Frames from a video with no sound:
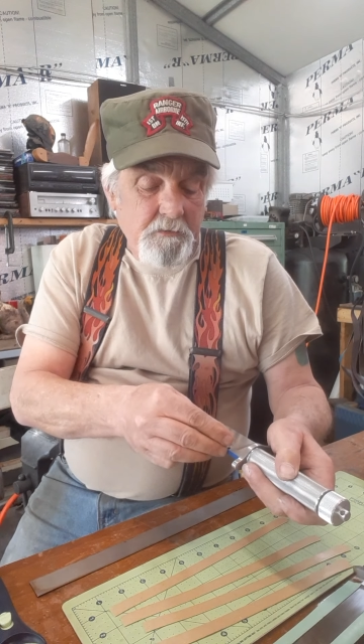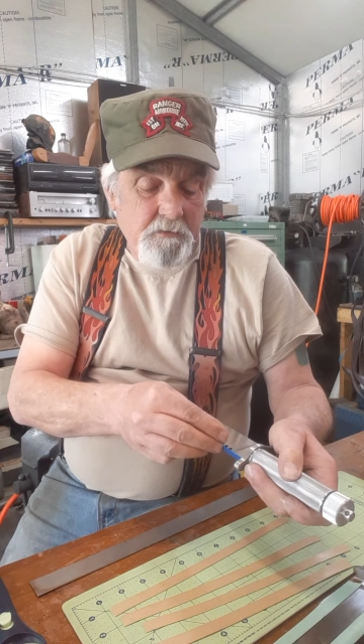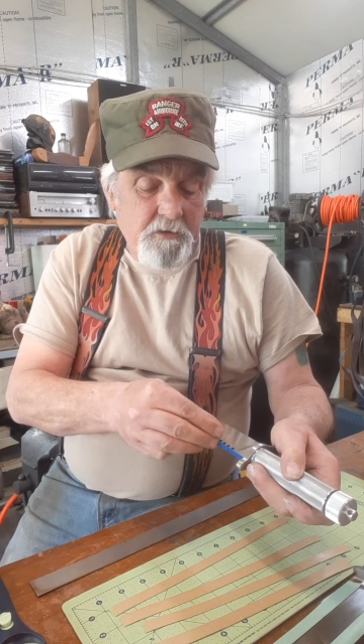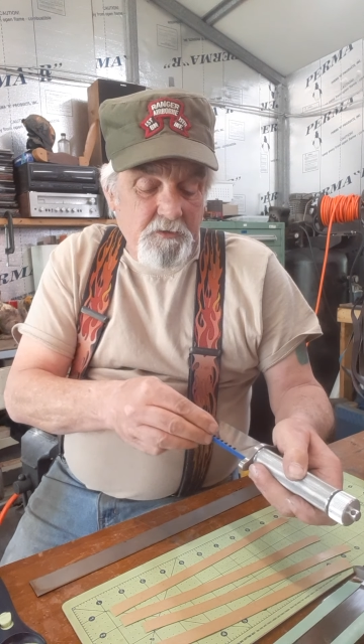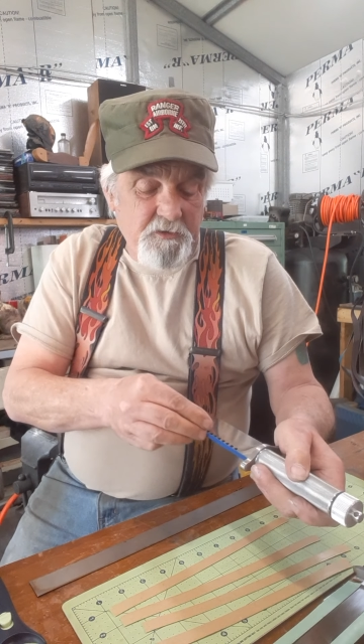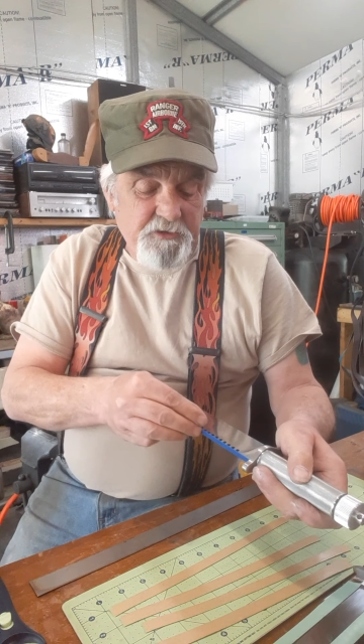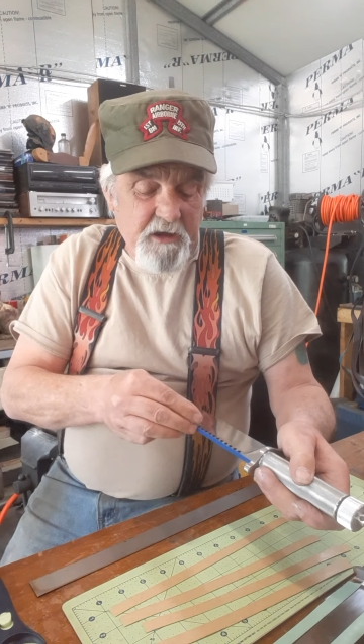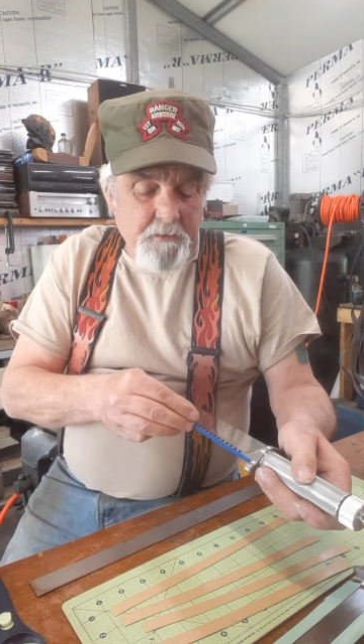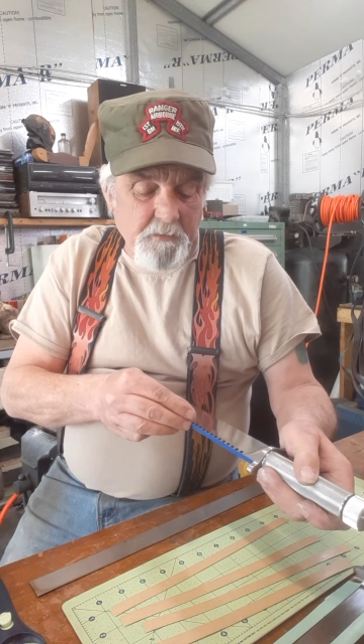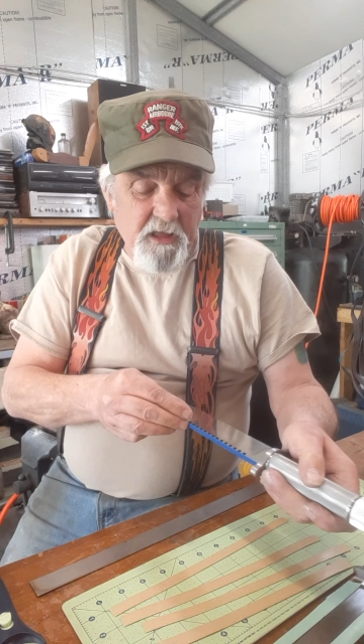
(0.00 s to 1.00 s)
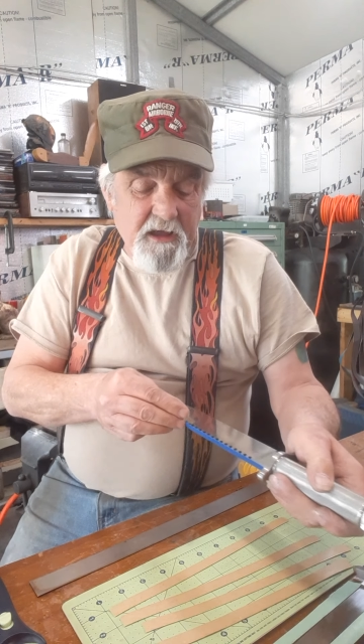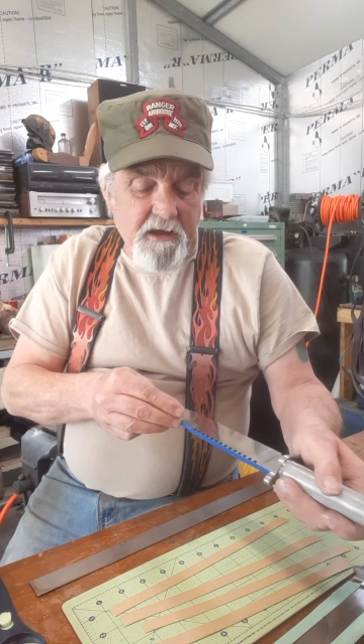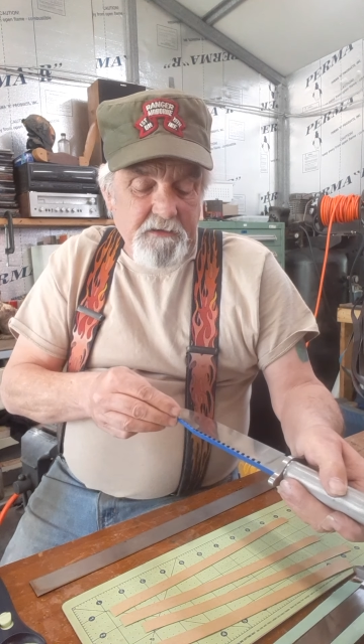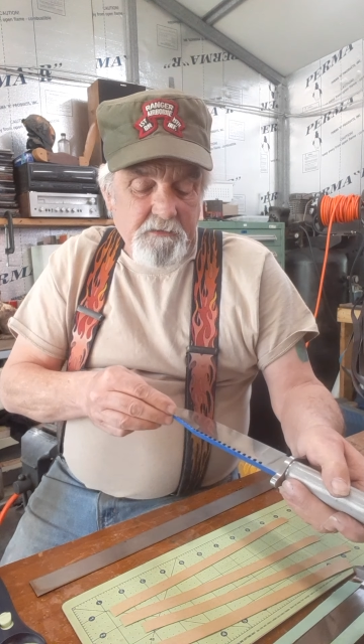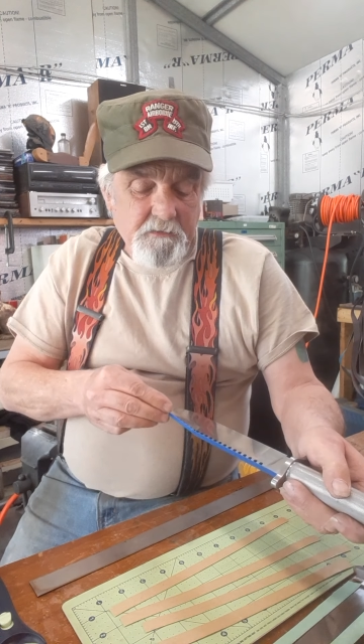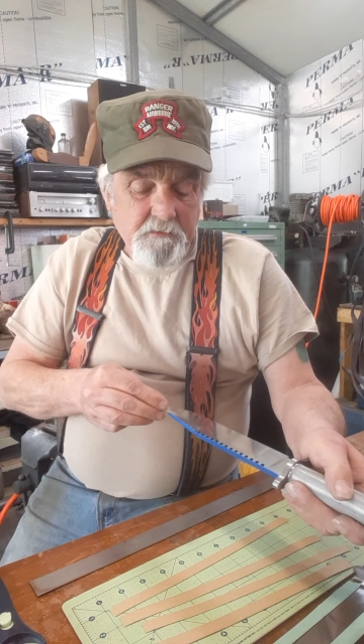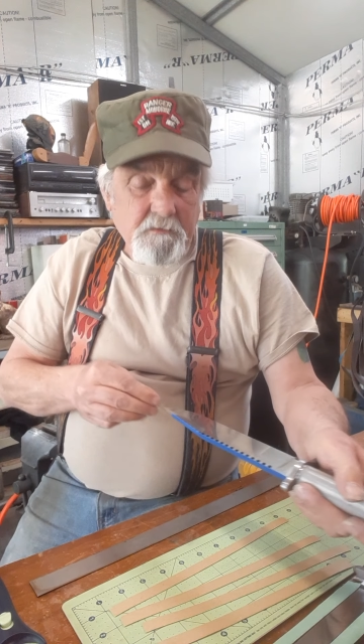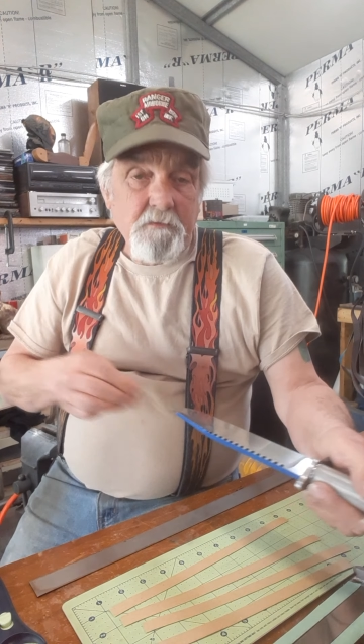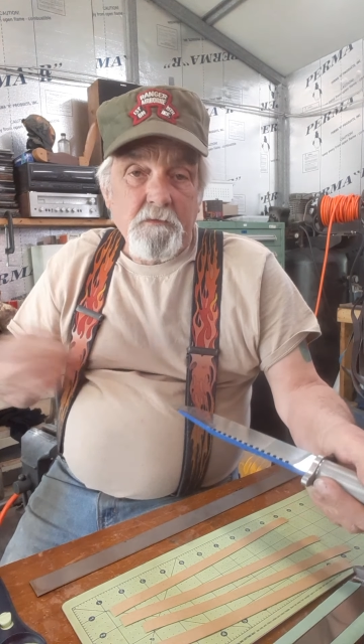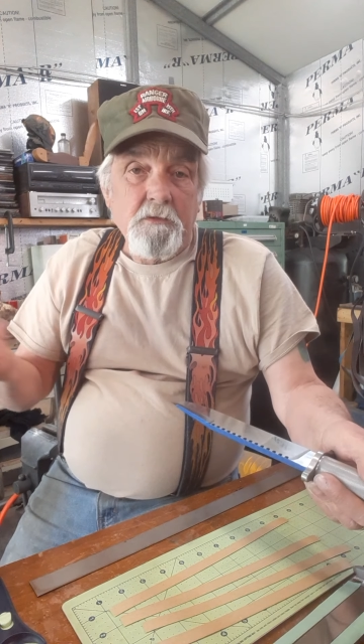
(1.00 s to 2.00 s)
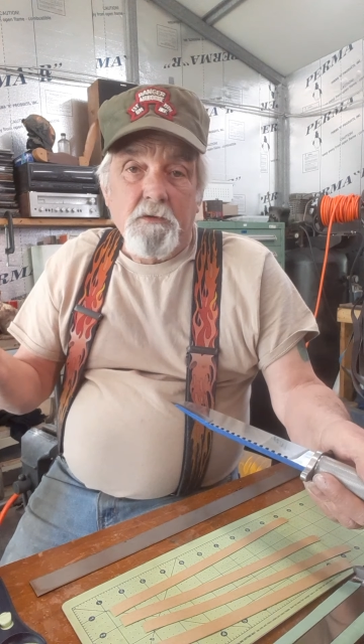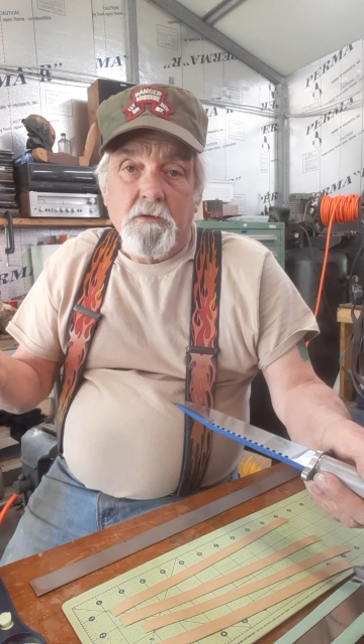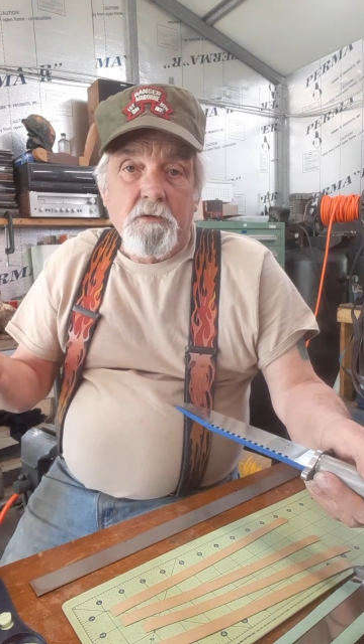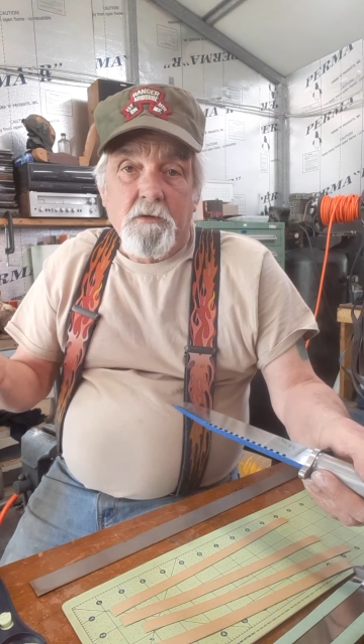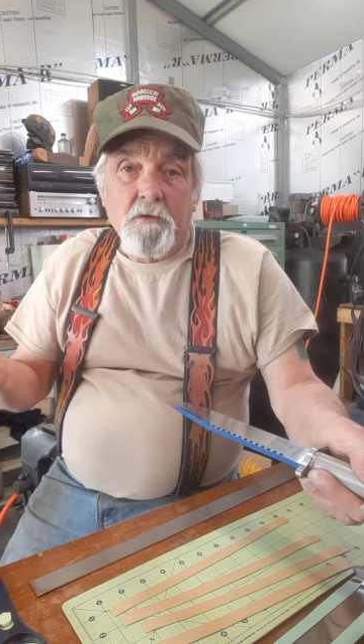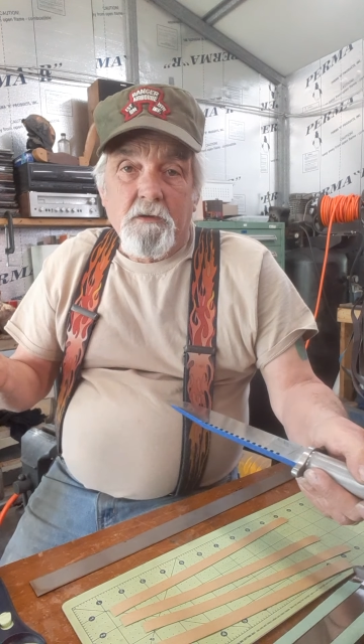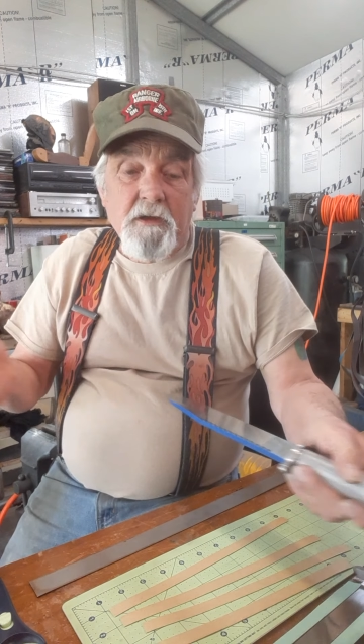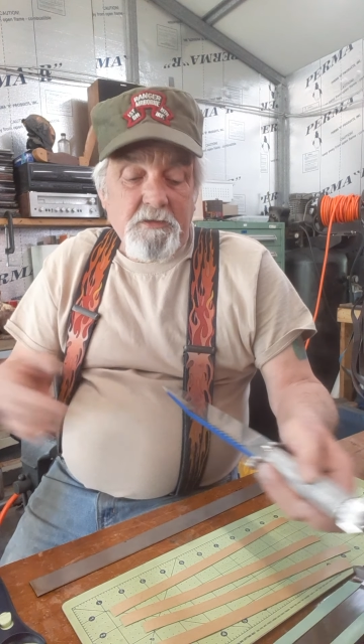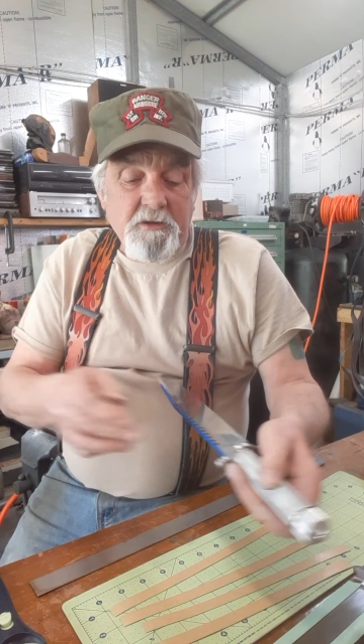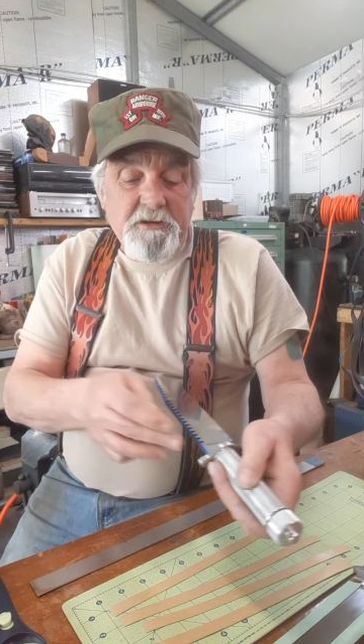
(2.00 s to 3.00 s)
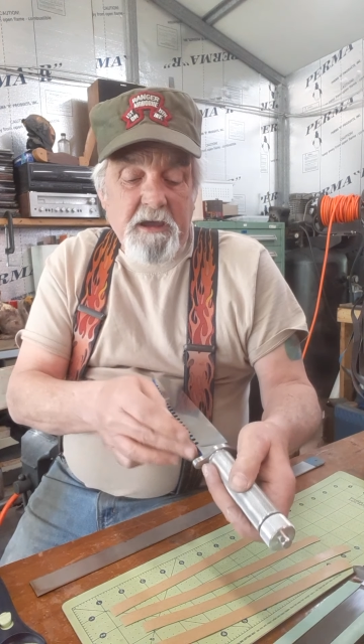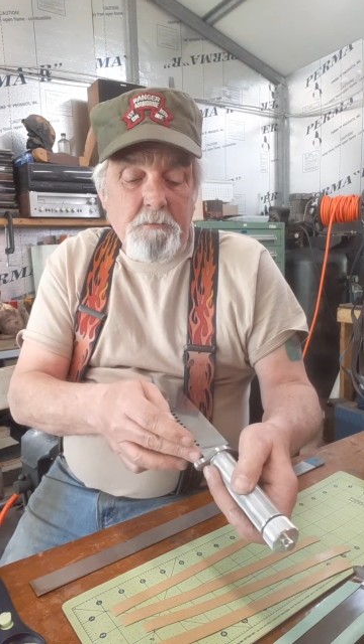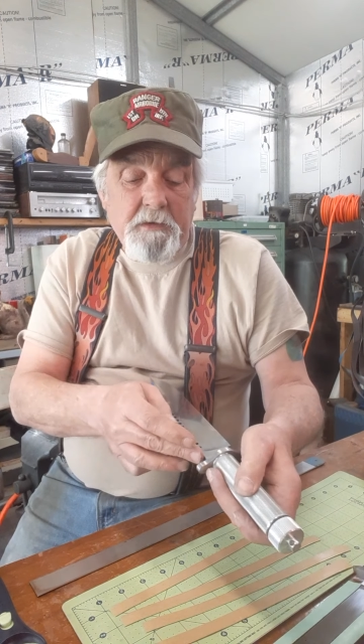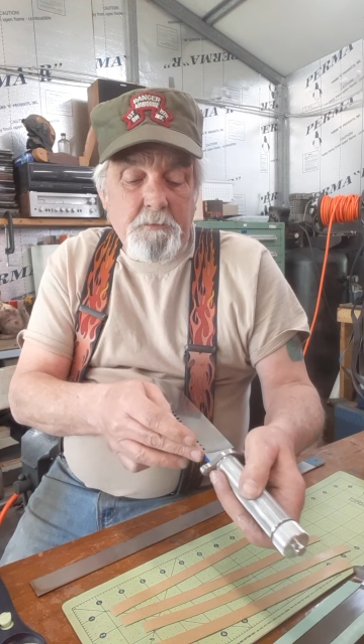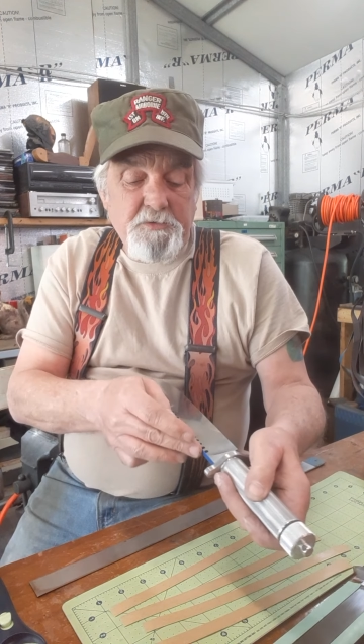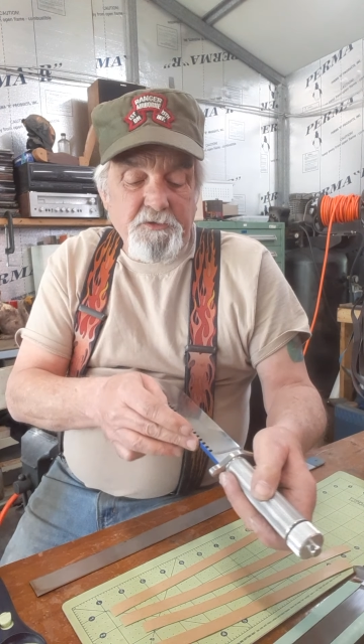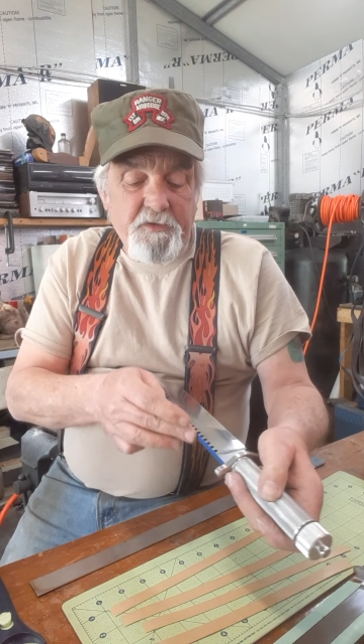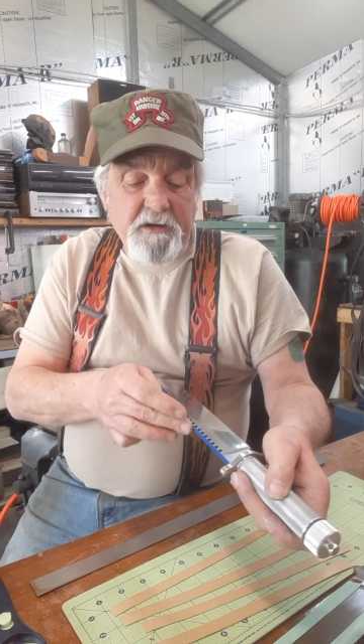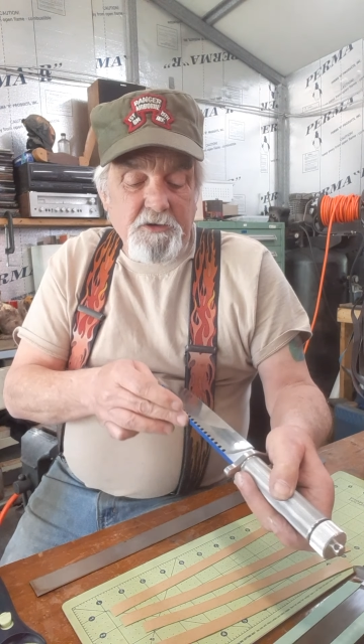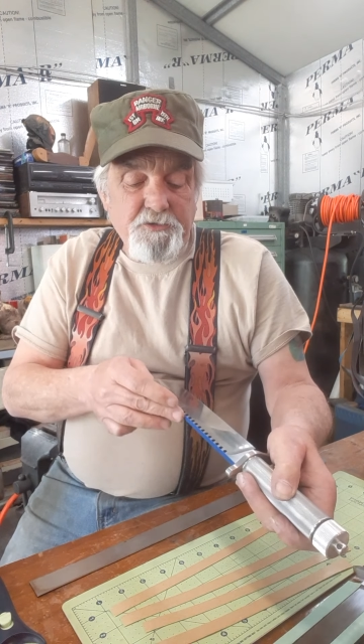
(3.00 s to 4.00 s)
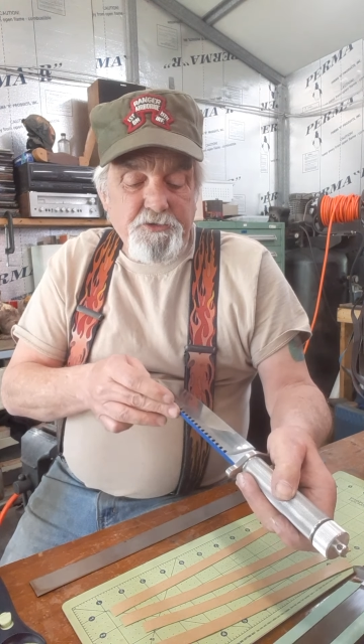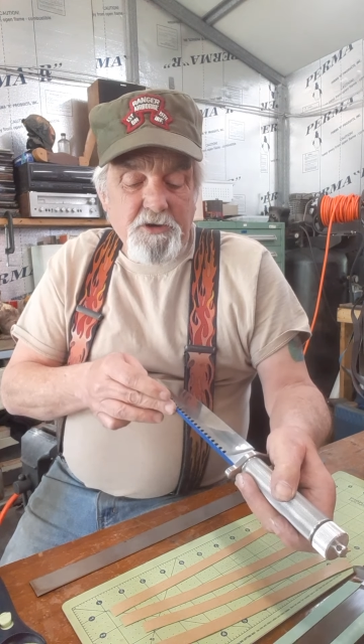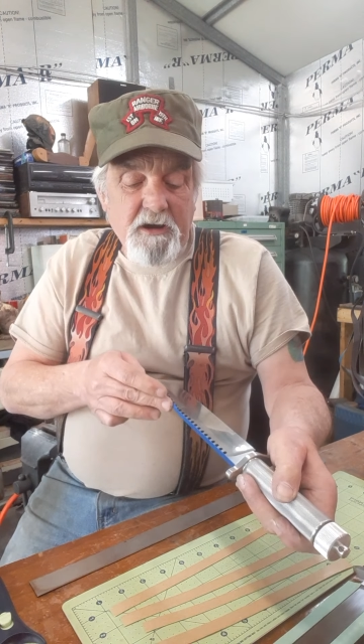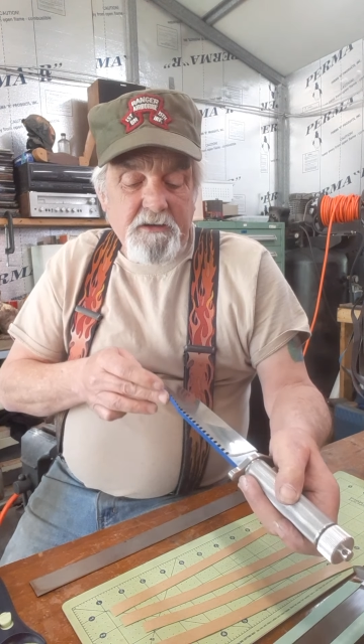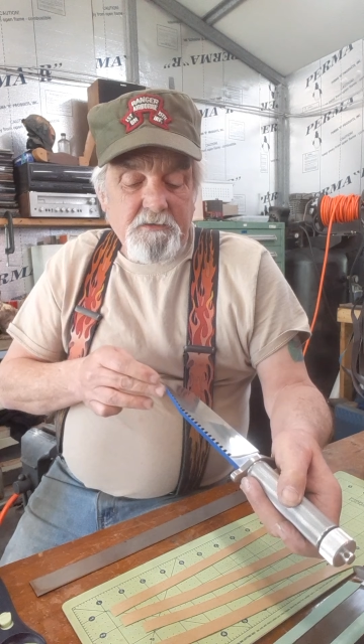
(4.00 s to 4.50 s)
do the same line and the tape keeps your finger straight.